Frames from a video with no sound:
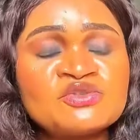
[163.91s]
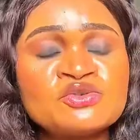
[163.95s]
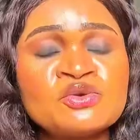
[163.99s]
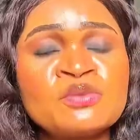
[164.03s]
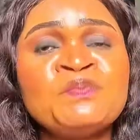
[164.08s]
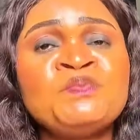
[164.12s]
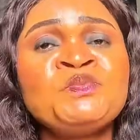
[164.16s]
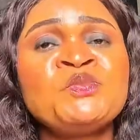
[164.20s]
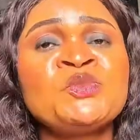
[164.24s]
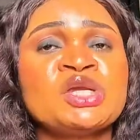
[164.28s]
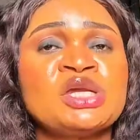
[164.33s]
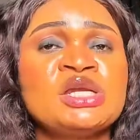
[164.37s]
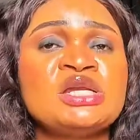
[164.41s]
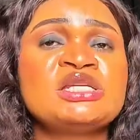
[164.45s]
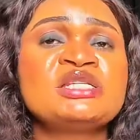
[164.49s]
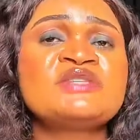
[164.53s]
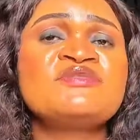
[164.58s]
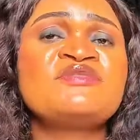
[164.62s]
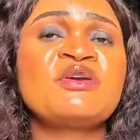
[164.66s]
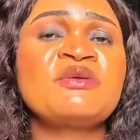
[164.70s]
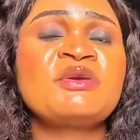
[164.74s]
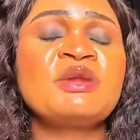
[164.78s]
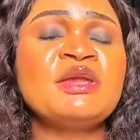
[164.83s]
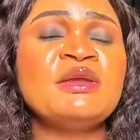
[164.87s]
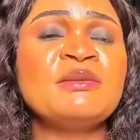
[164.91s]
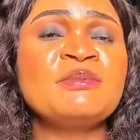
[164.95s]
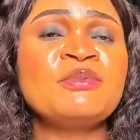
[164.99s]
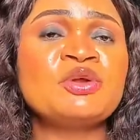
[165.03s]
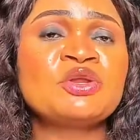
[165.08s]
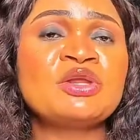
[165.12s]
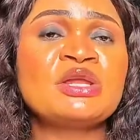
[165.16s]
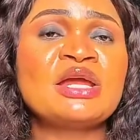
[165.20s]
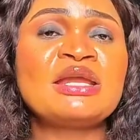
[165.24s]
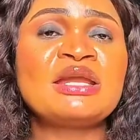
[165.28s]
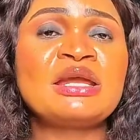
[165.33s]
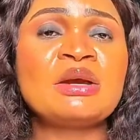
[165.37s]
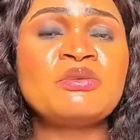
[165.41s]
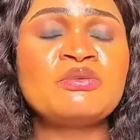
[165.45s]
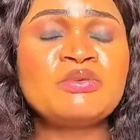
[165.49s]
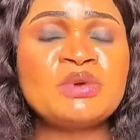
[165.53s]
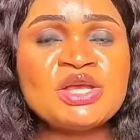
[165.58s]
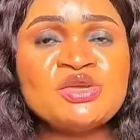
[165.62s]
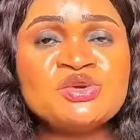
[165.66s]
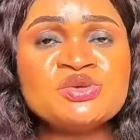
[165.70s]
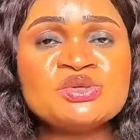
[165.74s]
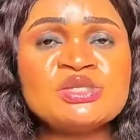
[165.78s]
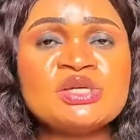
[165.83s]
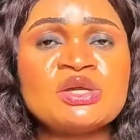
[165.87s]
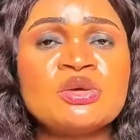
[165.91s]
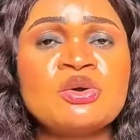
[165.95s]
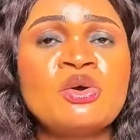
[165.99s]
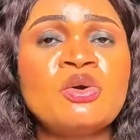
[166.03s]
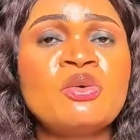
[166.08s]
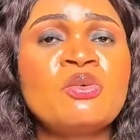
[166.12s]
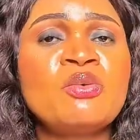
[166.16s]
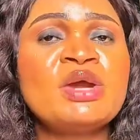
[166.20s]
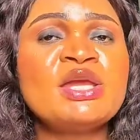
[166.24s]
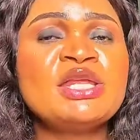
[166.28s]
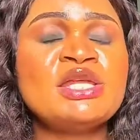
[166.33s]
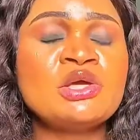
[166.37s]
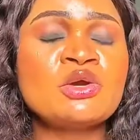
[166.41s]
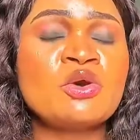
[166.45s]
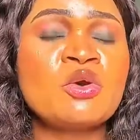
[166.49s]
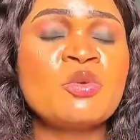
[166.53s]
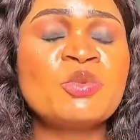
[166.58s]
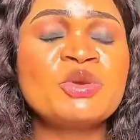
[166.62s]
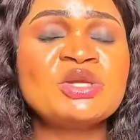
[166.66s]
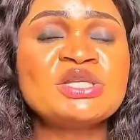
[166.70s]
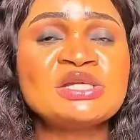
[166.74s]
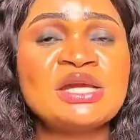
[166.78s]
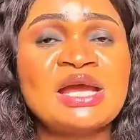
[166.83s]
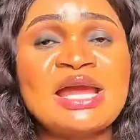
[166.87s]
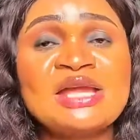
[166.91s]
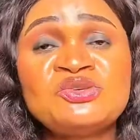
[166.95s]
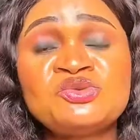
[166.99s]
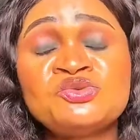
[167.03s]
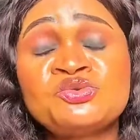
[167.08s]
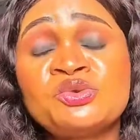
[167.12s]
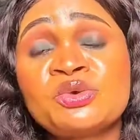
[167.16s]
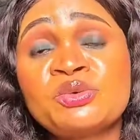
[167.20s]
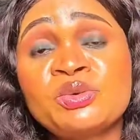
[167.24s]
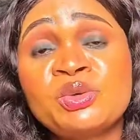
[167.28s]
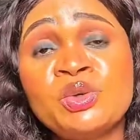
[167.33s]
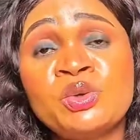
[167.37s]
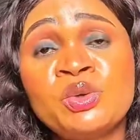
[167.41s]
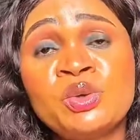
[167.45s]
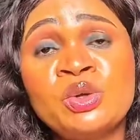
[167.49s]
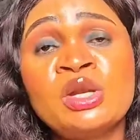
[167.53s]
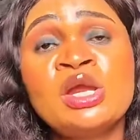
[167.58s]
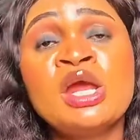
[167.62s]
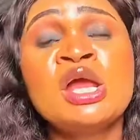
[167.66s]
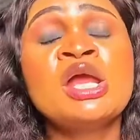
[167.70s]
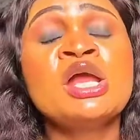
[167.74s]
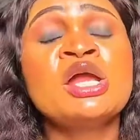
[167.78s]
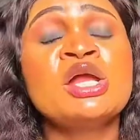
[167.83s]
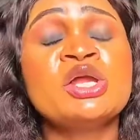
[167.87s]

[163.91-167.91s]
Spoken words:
So it is very important that when using or when incorporating hydroquinone